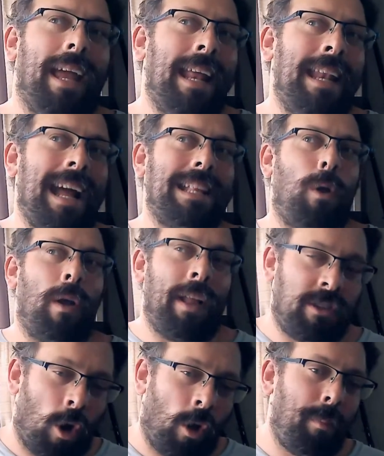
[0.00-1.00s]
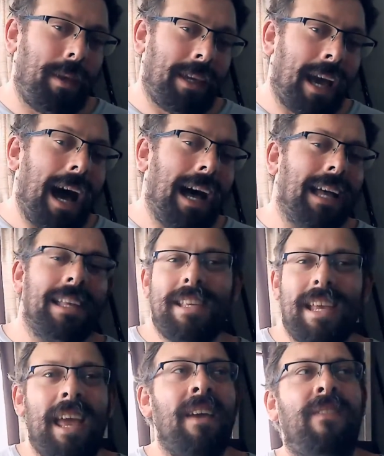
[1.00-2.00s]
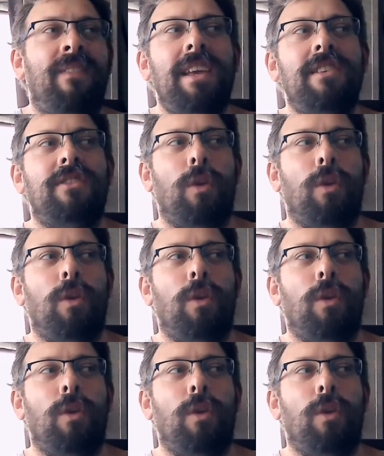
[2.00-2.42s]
and that's only because if he's